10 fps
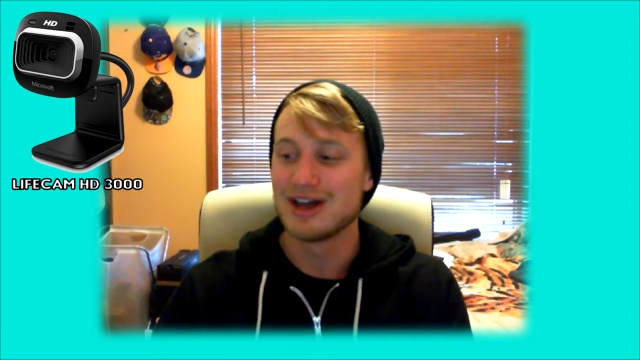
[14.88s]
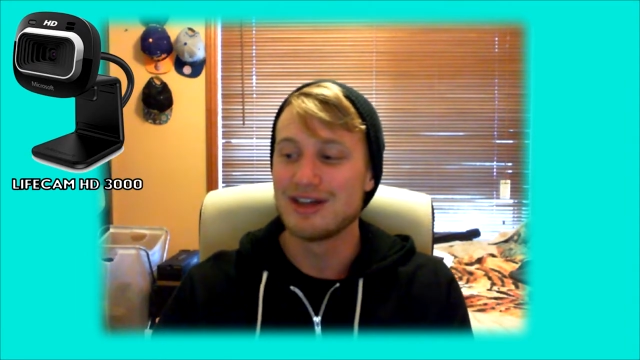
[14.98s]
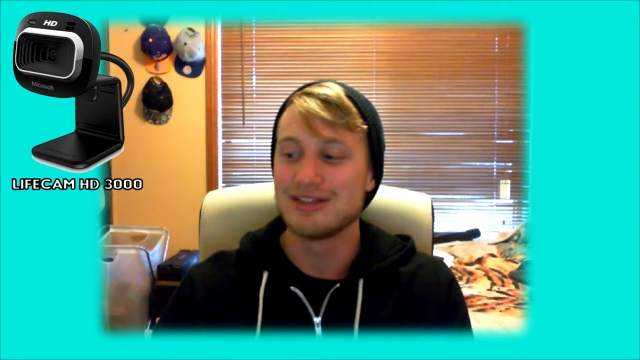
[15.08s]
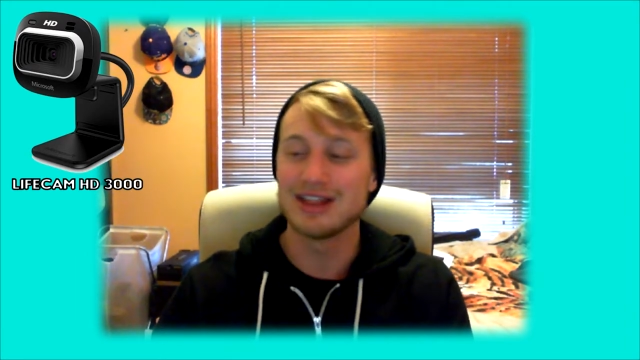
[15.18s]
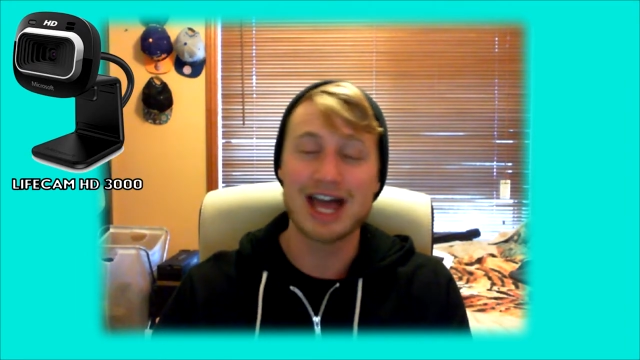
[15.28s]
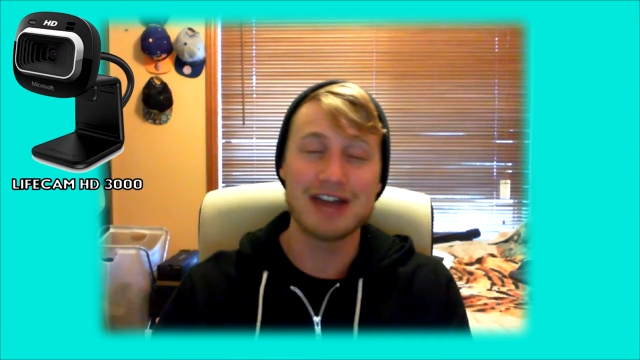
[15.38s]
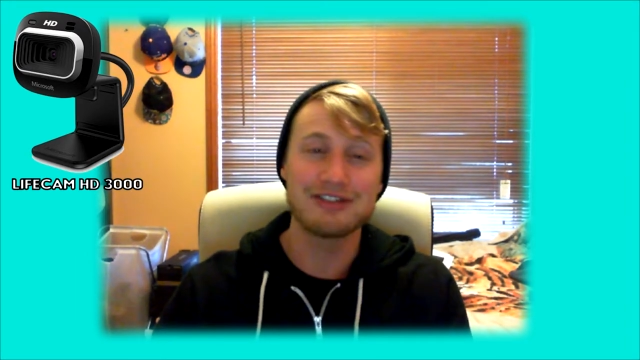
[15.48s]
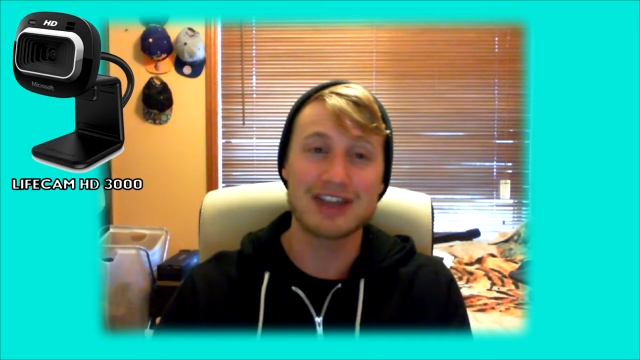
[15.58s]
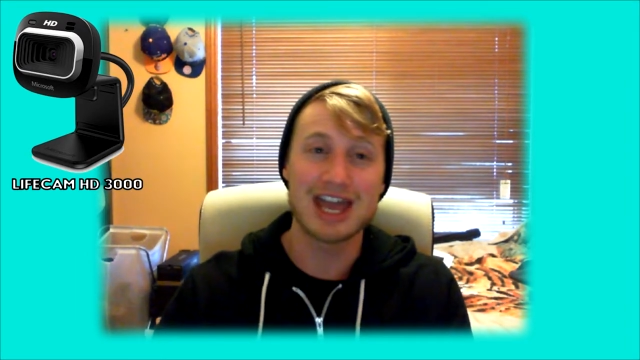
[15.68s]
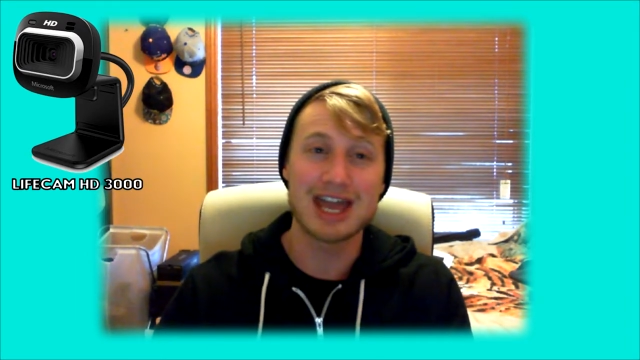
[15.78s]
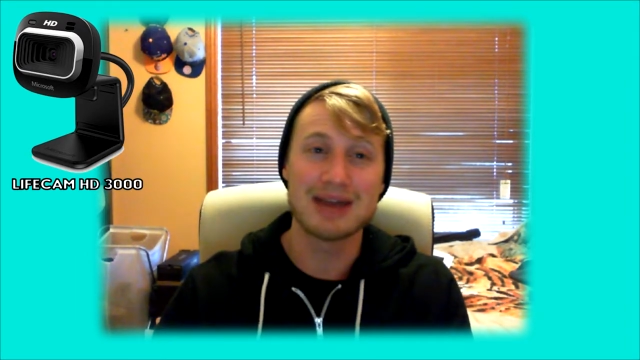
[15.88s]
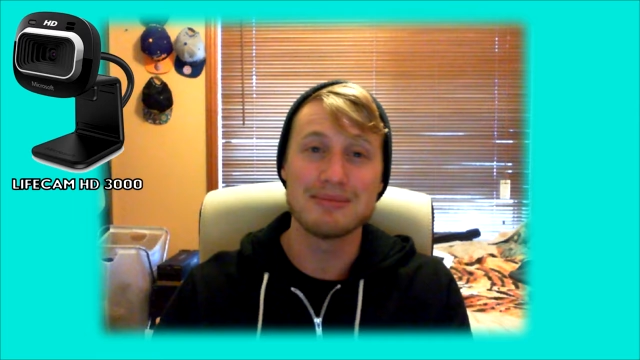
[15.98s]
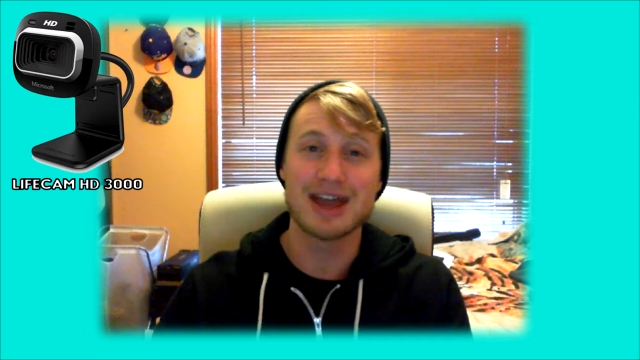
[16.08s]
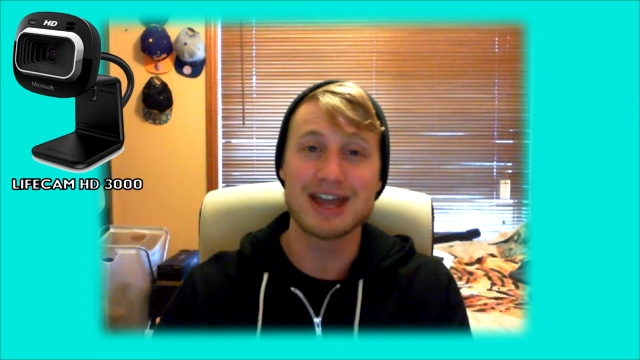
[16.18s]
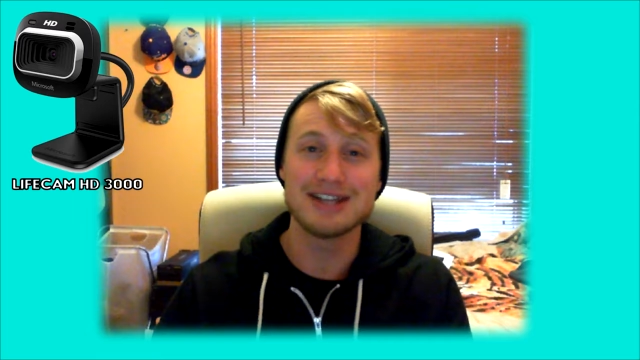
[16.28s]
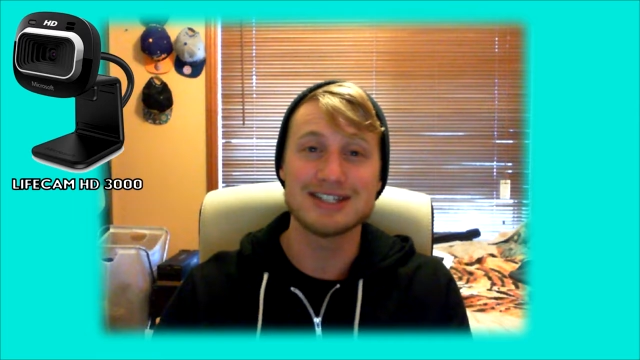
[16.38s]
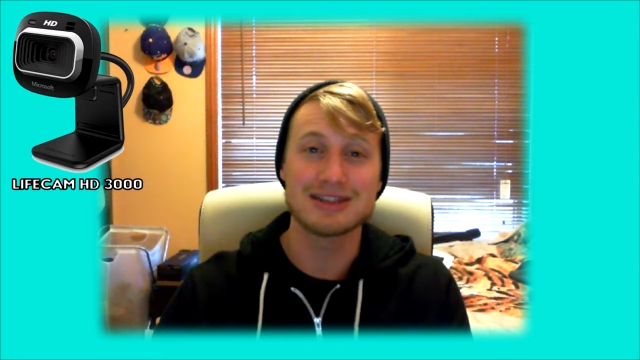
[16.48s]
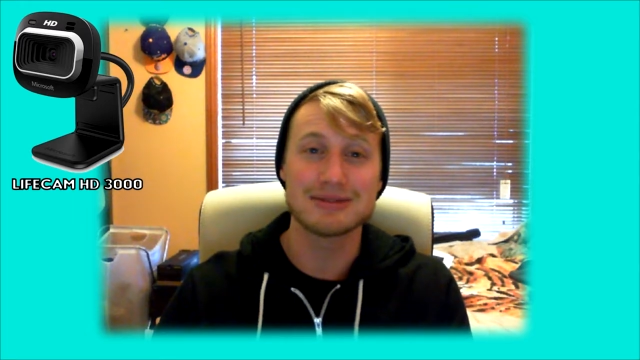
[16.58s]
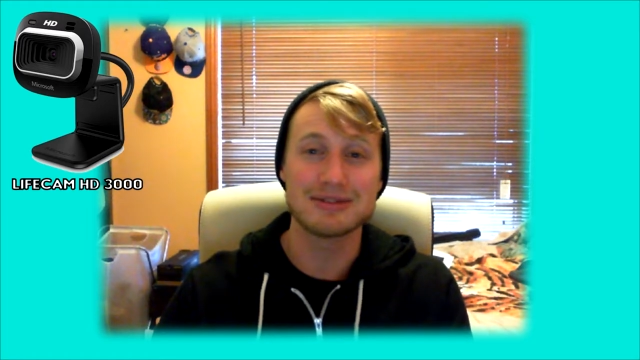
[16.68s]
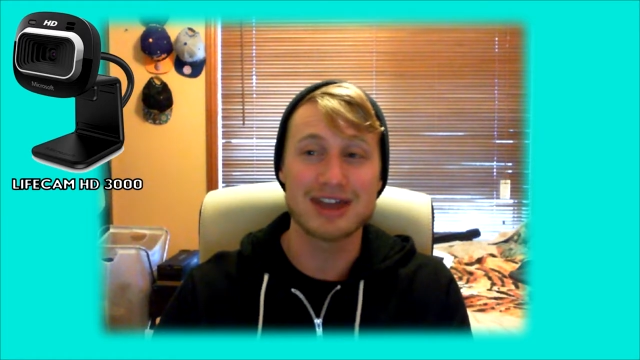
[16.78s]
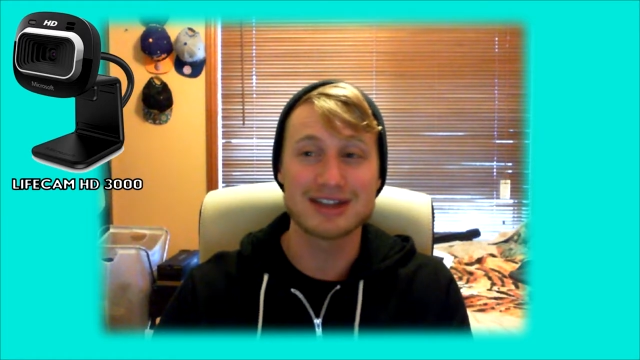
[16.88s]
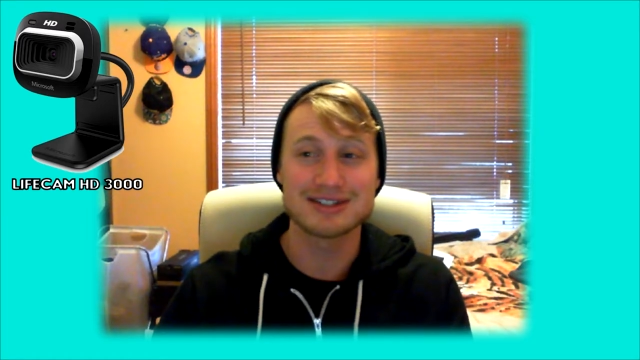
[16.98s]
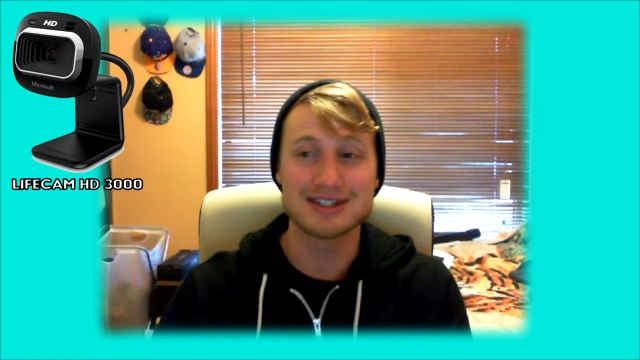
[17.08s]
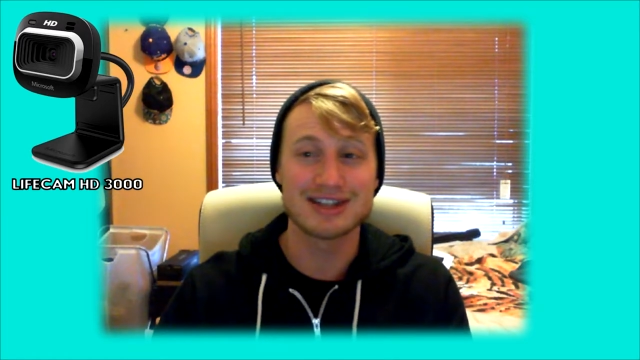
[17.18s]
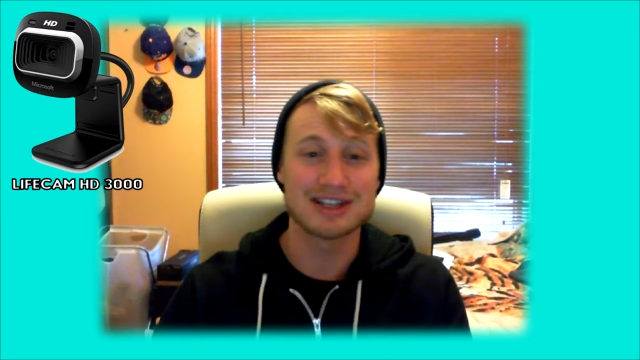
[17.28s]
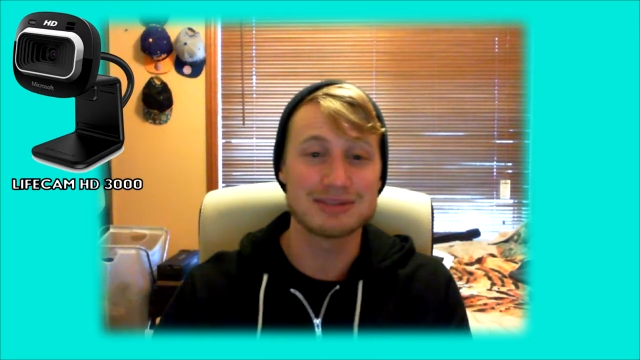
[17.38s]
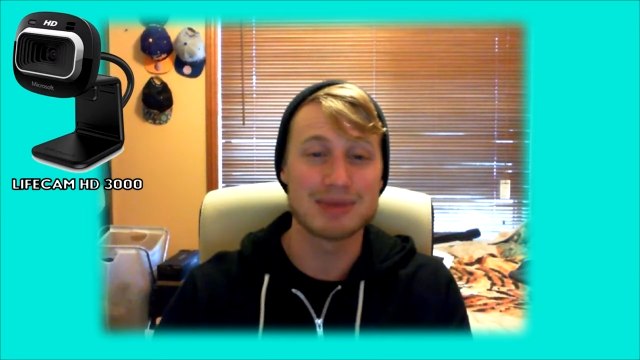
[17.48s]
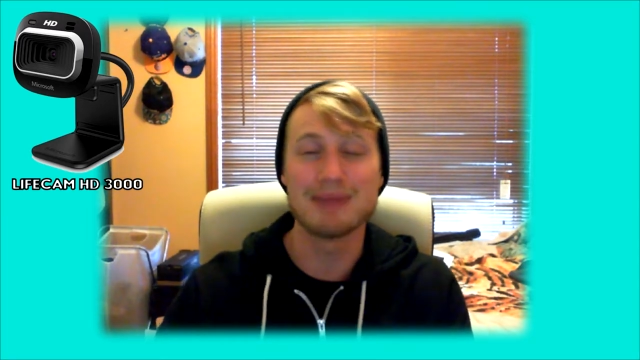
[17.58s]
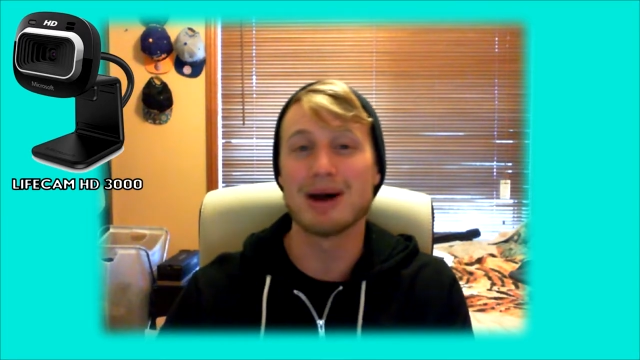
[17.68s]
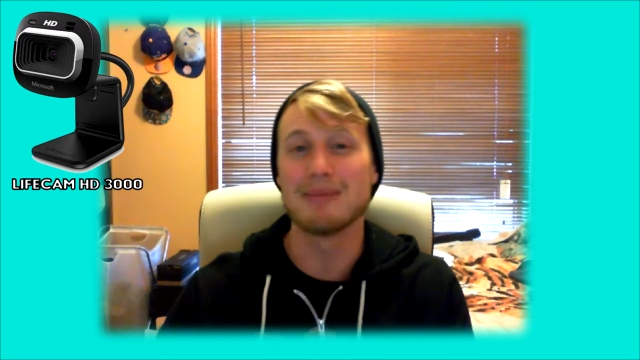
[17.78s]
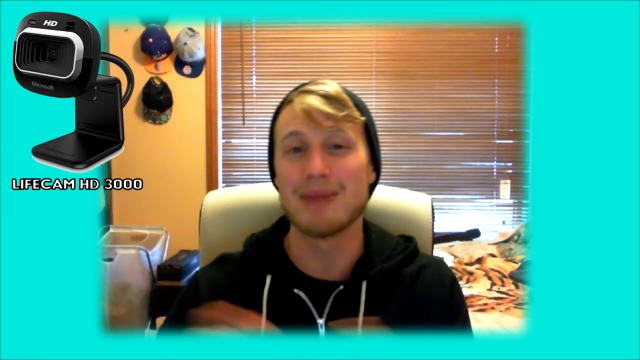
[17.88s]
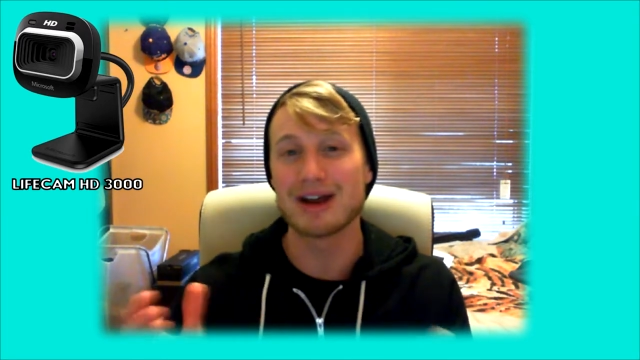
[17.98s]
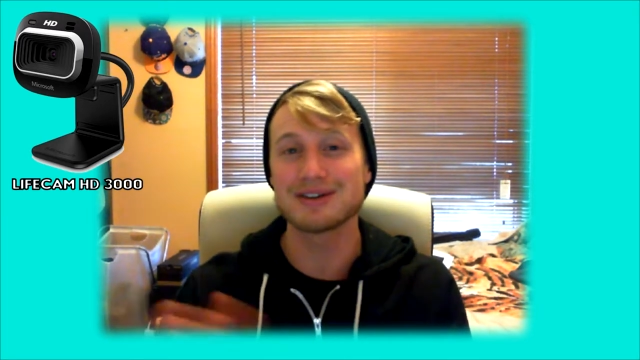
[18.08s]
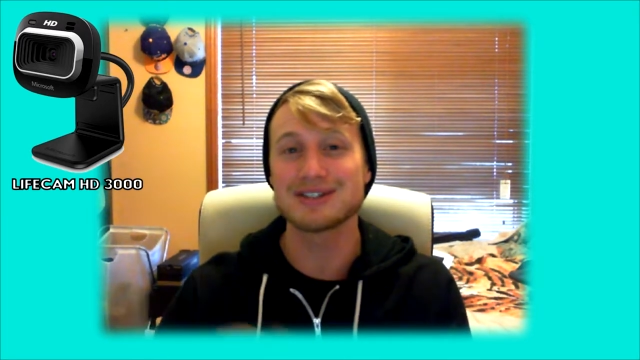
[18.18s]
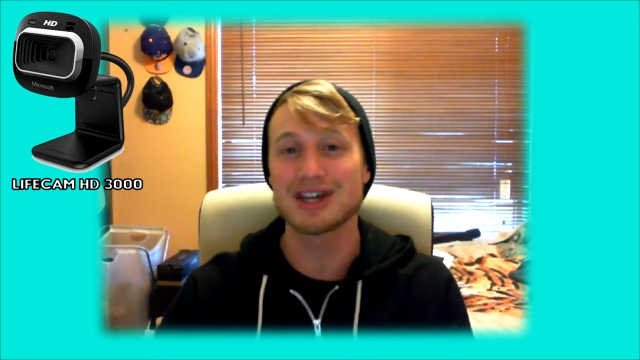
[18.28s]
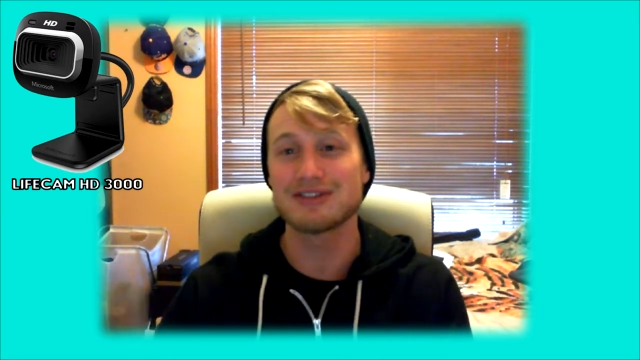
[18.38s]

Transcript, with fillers: the LifeCam HD3000 that was made by Microsoft